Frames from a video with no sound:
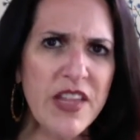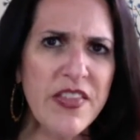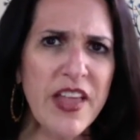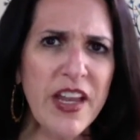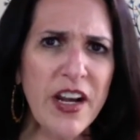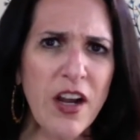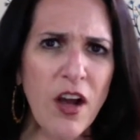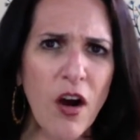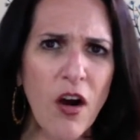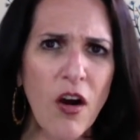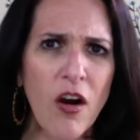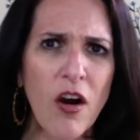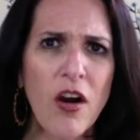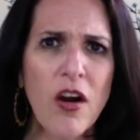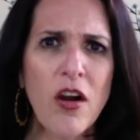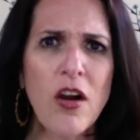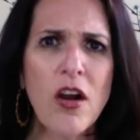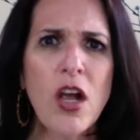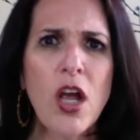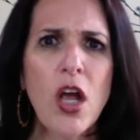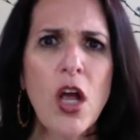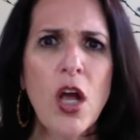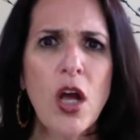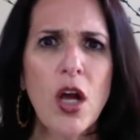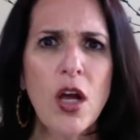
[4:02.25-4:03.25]
that
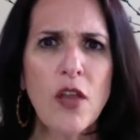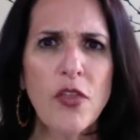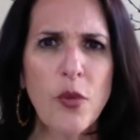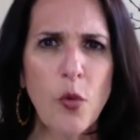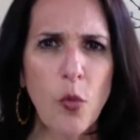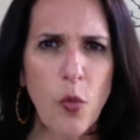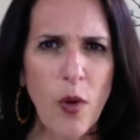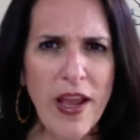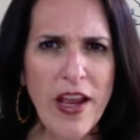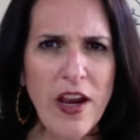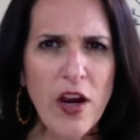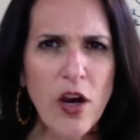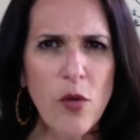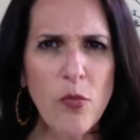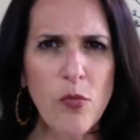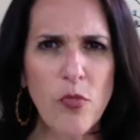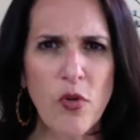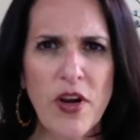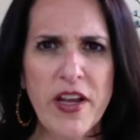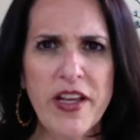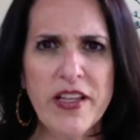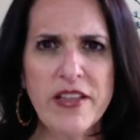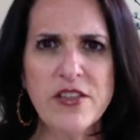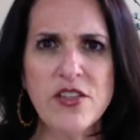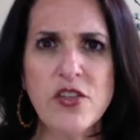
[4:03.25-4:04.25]
our the way our
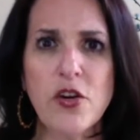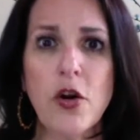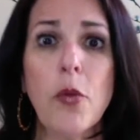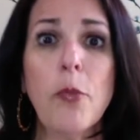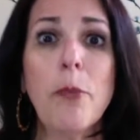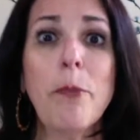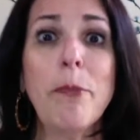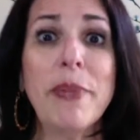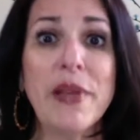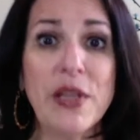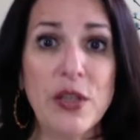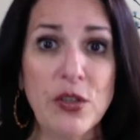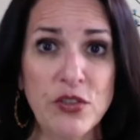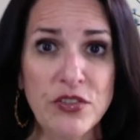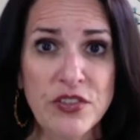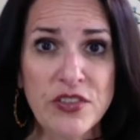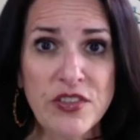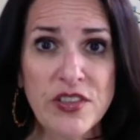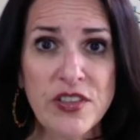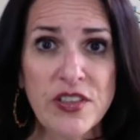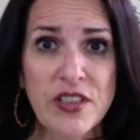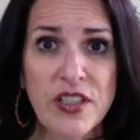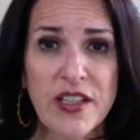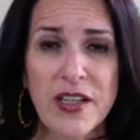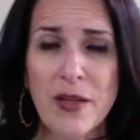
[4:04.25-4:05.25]
brains are built,